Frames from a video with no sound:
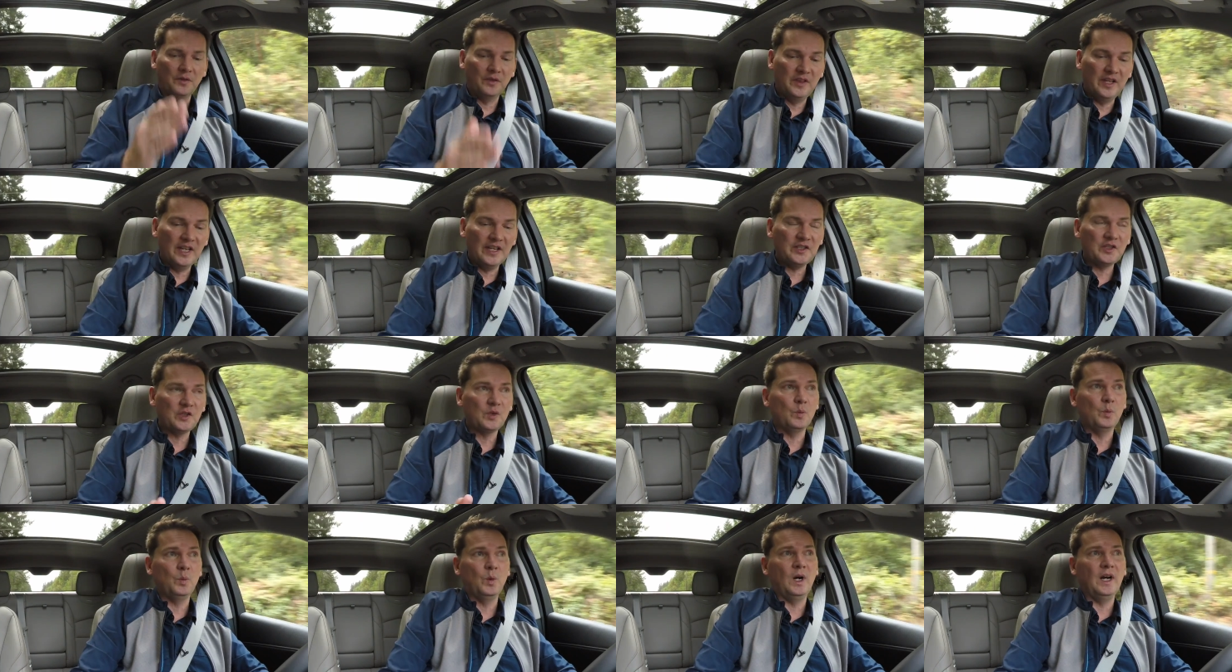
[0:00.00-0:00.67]

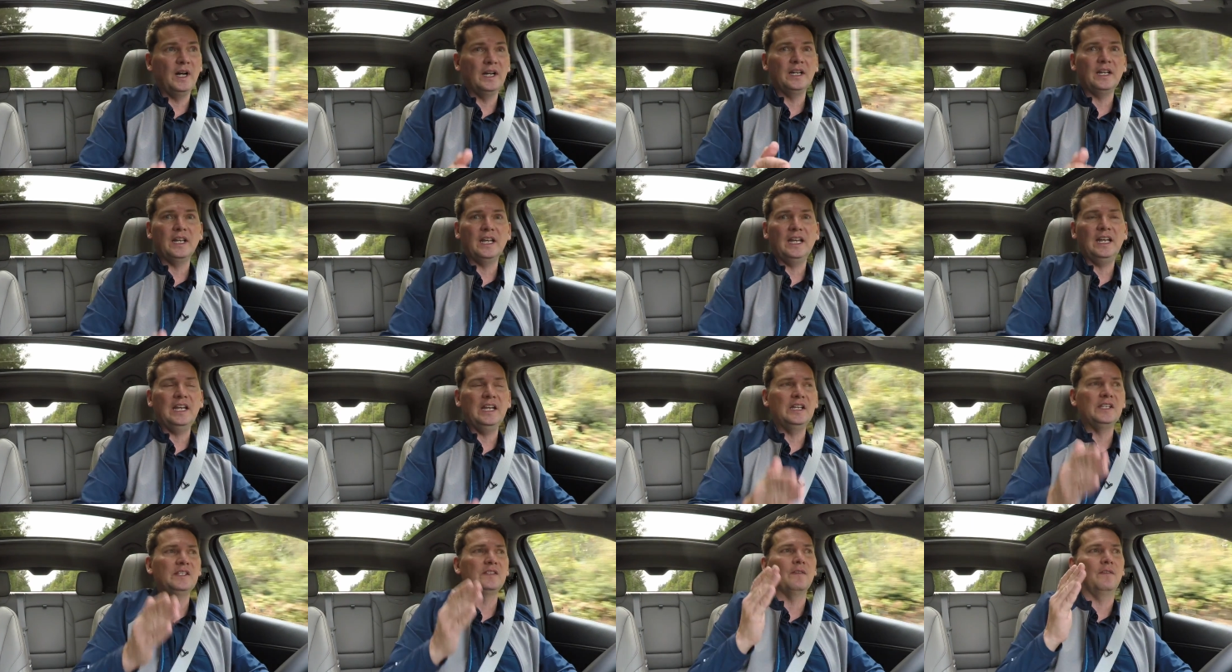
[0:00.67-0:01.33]
This one
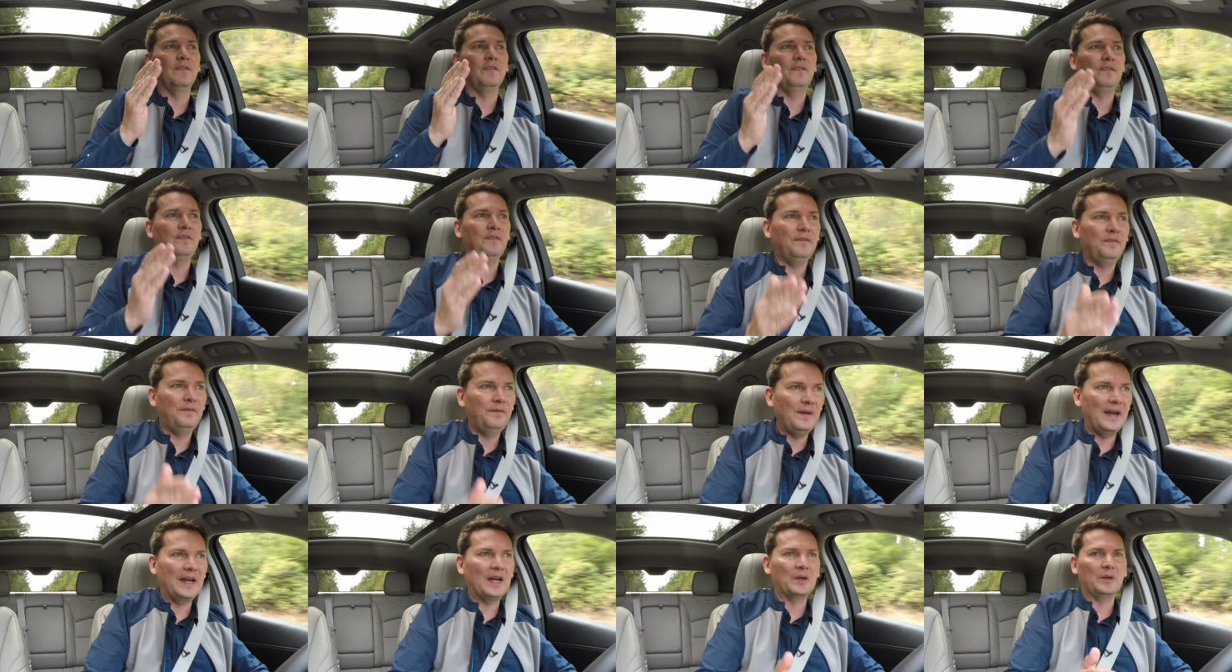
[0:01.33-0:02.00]
is
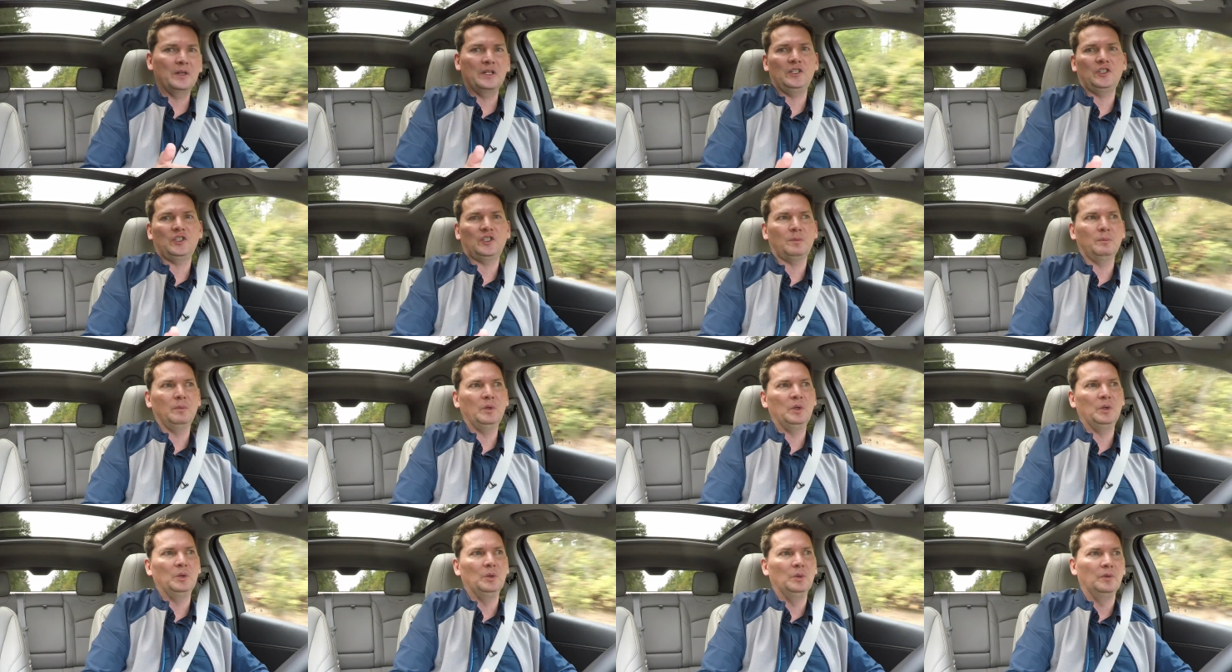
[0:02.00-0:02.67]
very
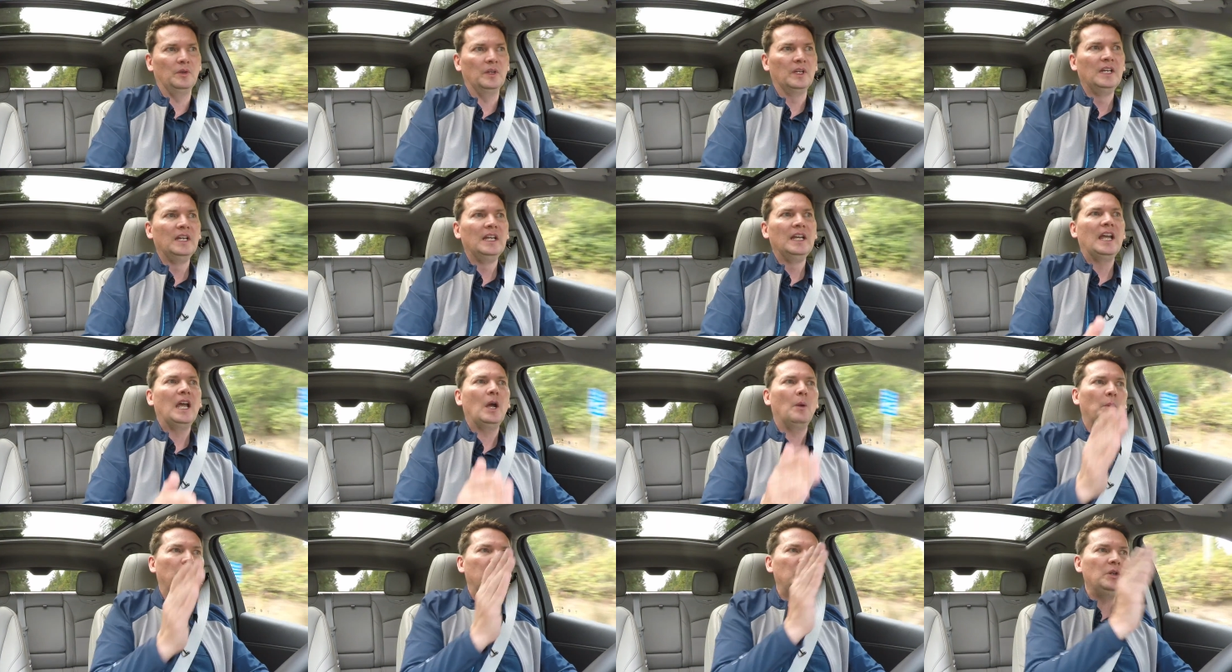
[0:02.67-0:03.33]
smooth,
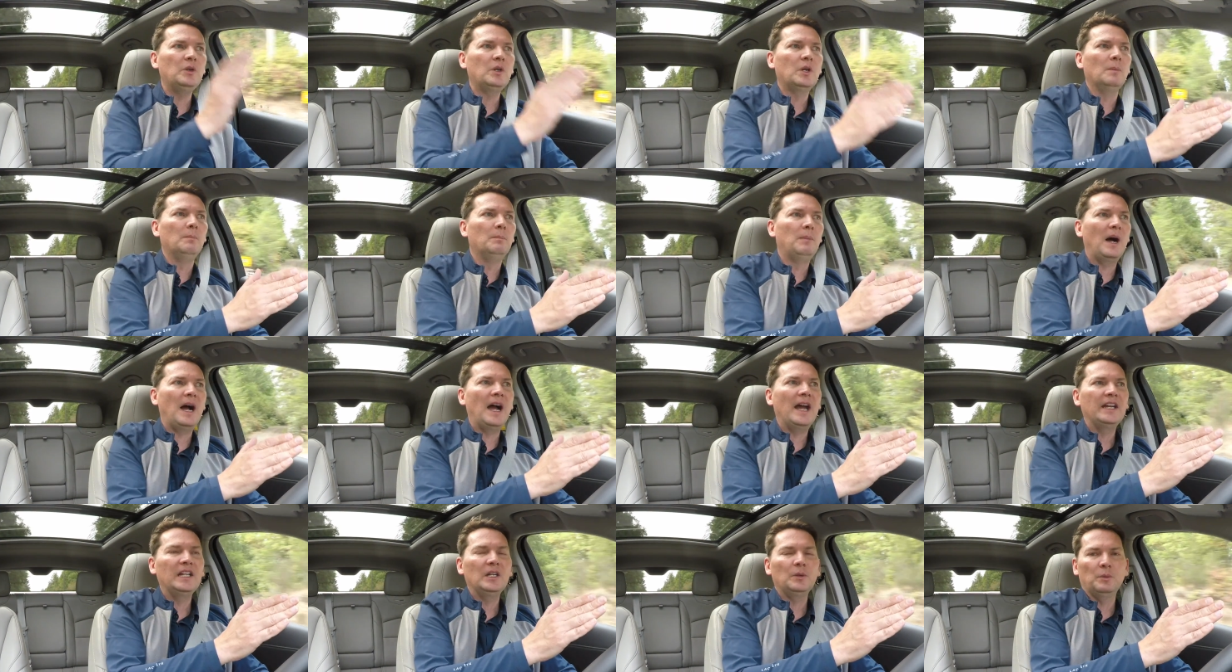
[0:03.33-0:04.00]
and when you
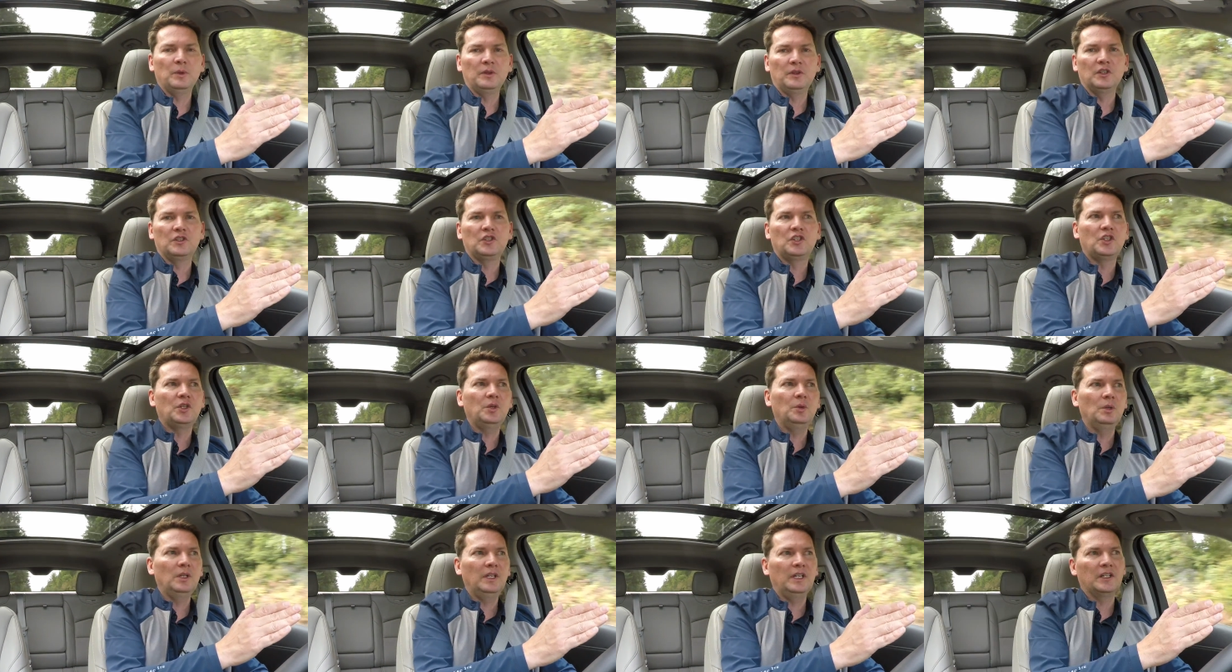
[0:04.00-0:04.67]
combine it with the
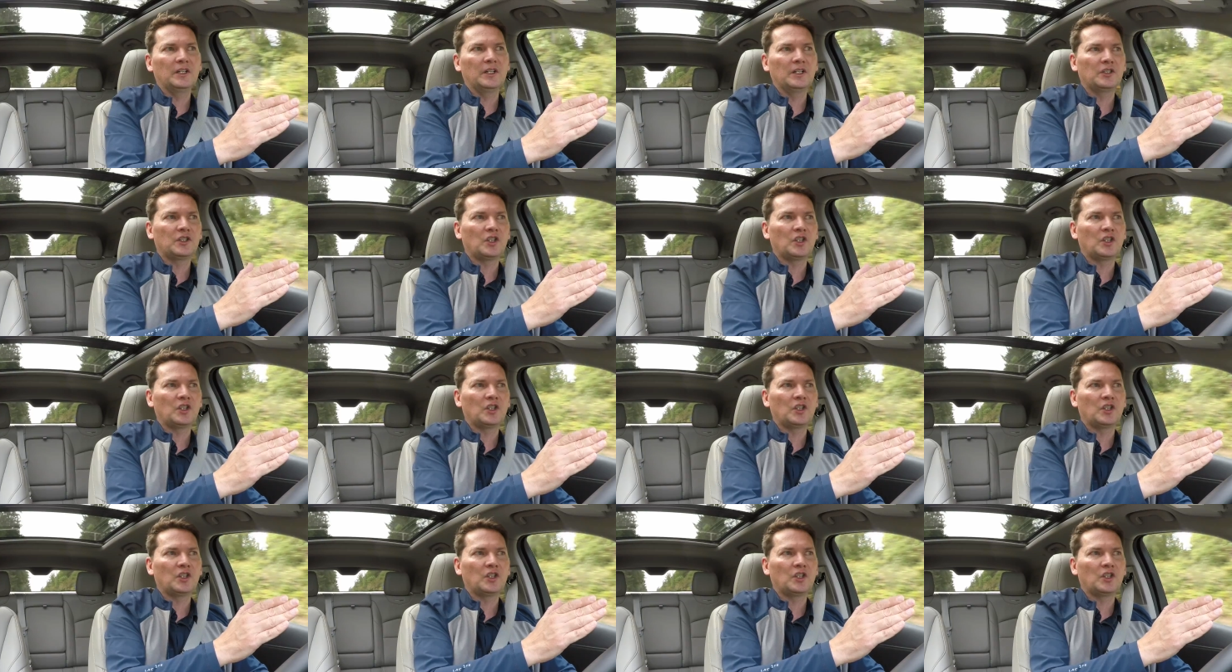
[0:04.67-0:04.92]
2-liter